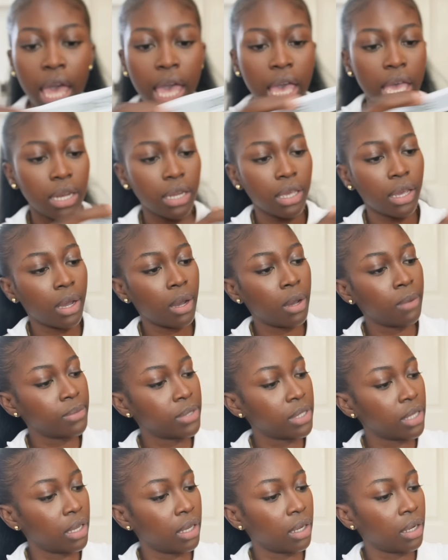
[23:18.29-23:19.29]
and it
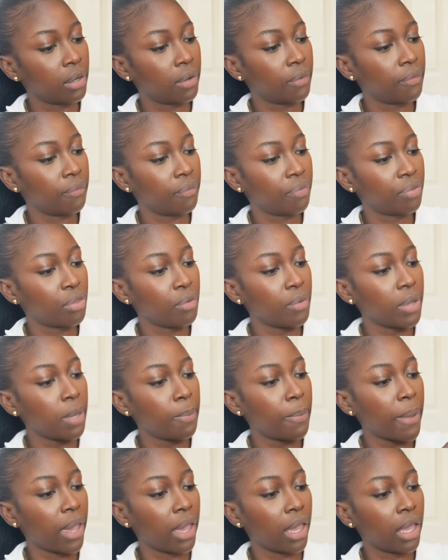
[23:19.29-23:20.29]
comes in three
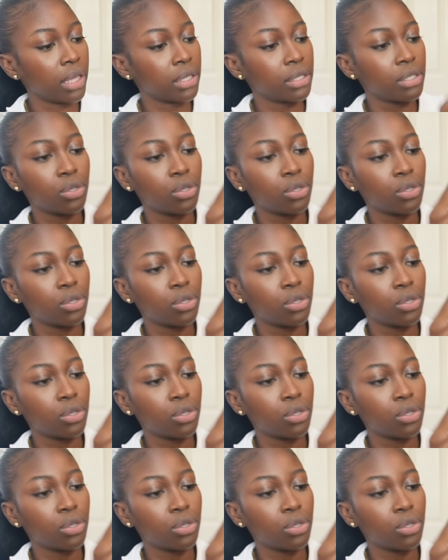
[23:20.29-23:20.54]
pairs.